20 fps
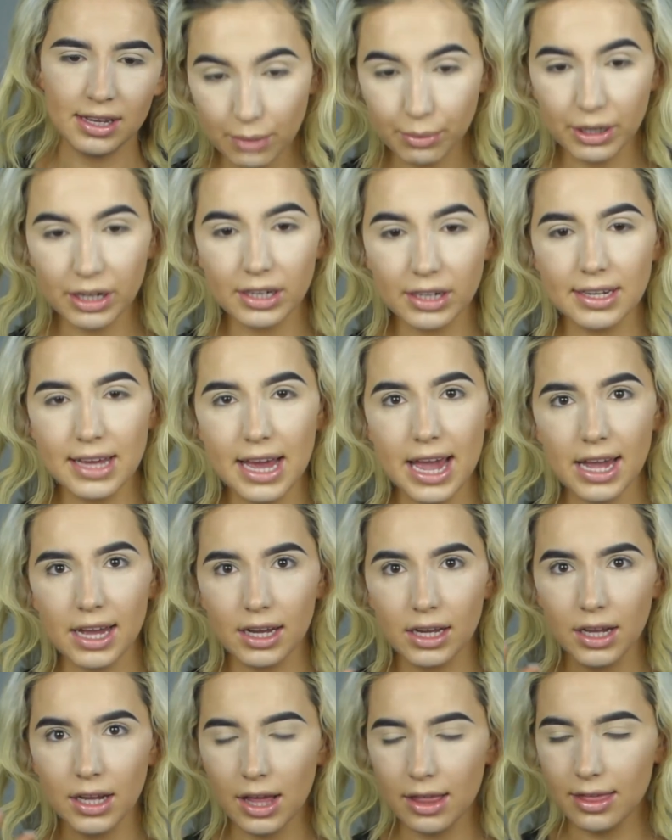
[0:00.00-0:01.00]
I'm gonna take
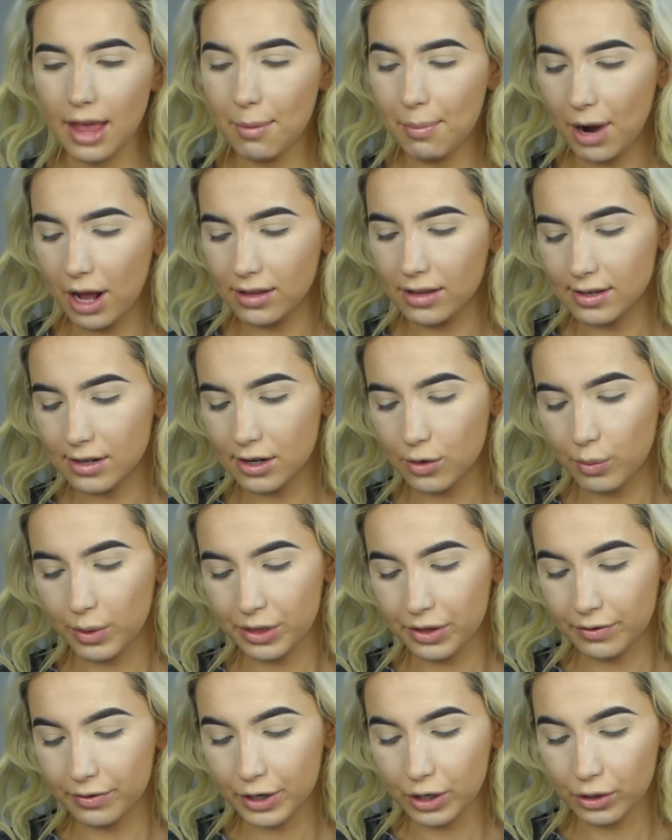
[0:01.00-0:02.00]
that bronzer with
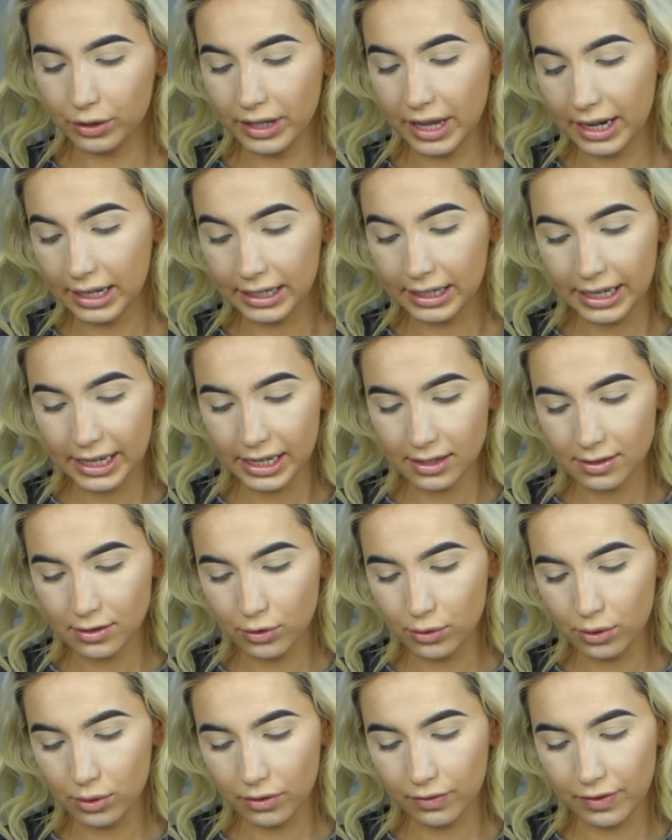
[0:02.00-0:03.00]
the Real Techniques
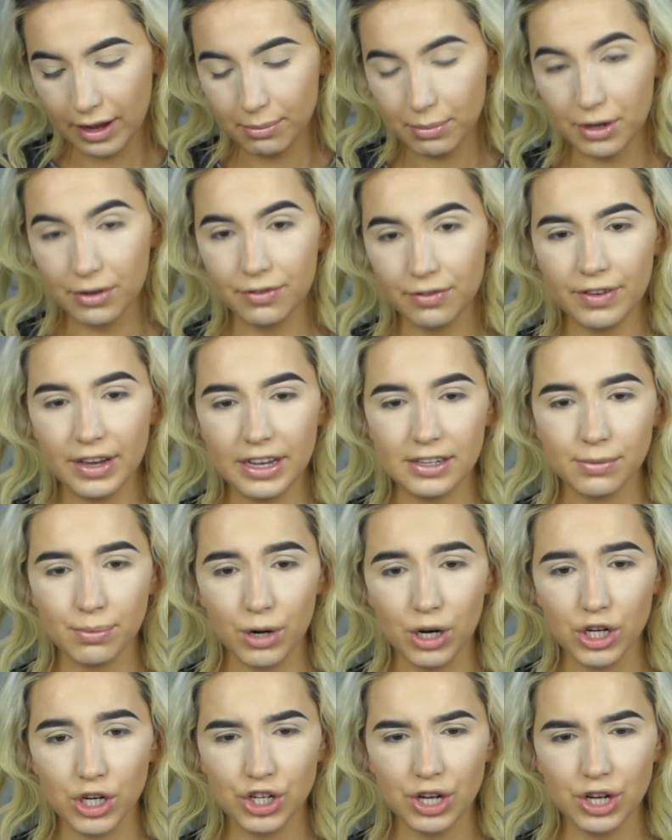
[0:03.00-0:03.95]
Dual Fiber Face Brush.